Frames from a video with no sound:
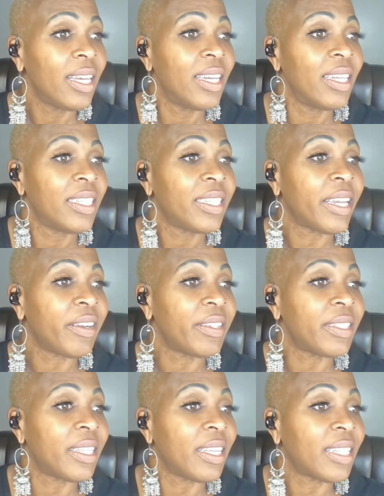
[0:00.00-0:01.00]
Sharon
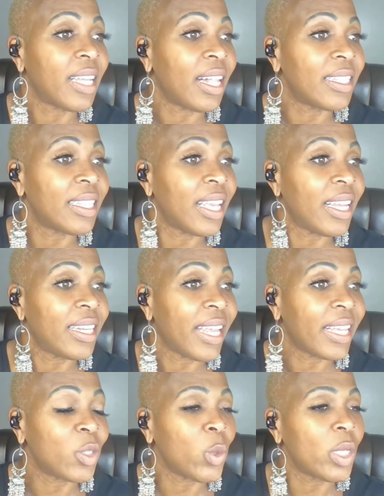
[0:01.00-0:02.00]
says, I'll take
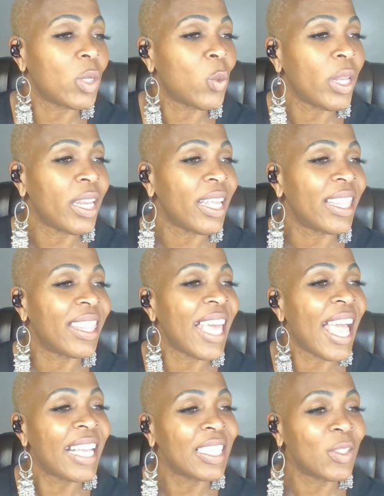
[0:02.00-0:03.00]
next week's winning.
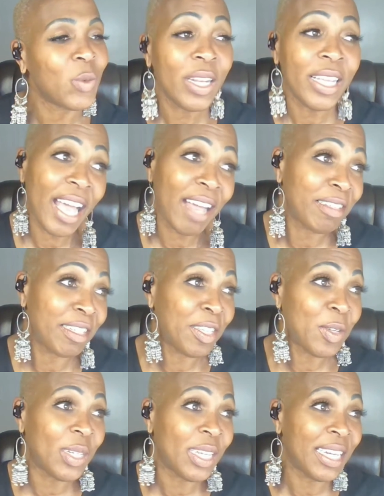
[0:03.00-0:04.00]
Thanks. Well, you have to
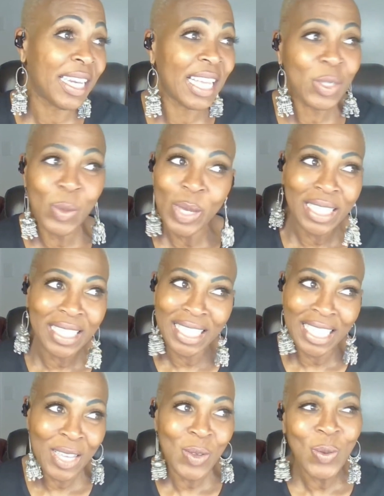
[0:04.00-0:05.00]
tune in next week to
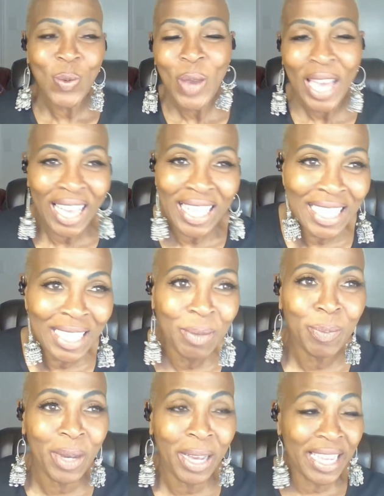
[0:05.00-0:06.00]
see who wins.
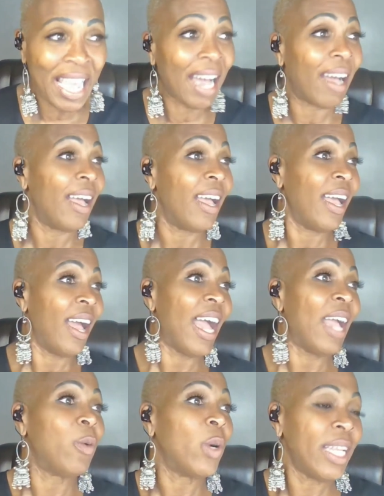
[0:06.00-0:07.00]
But yeah,
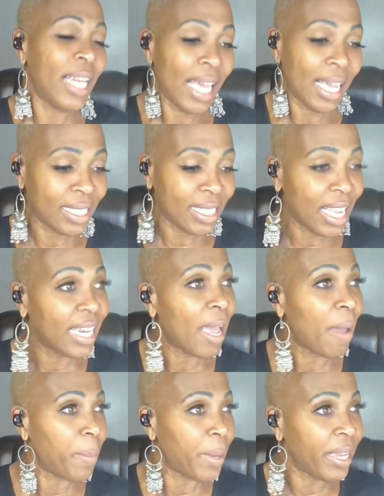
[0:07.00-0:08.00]
I won it last night.
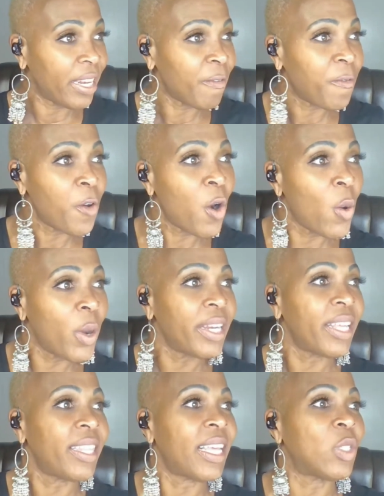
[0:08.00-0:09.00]
I'm paying it forward,
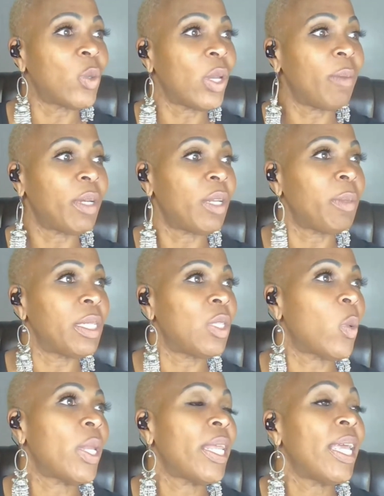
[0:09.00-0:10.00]
and that's what I'm going to be
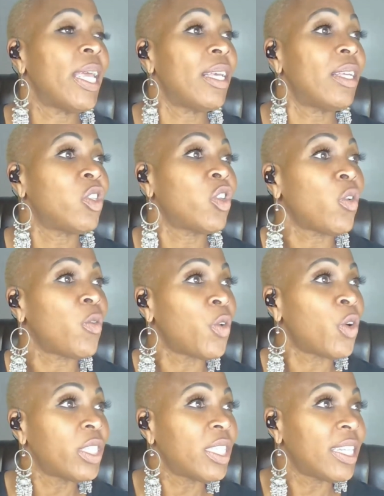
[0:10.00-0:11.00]
doing. So
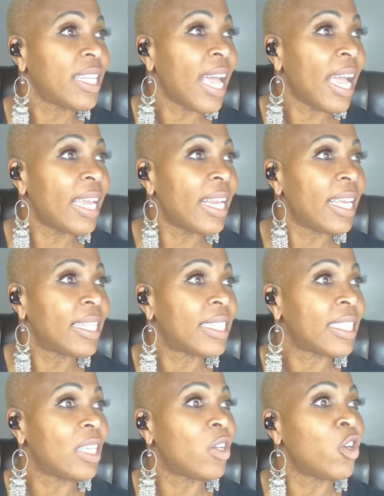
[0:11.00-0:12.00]
for tonight, let's
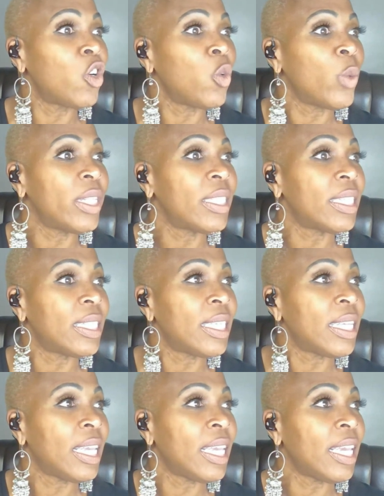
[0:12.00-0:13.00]
see who wins the
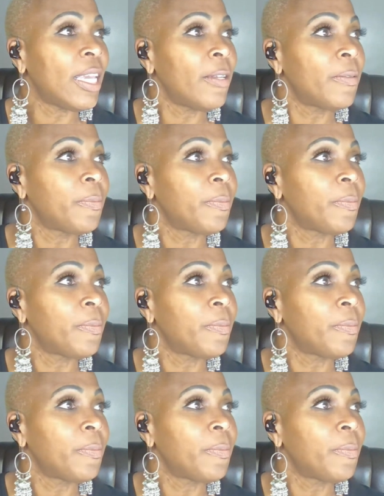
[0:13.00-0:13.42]
tea.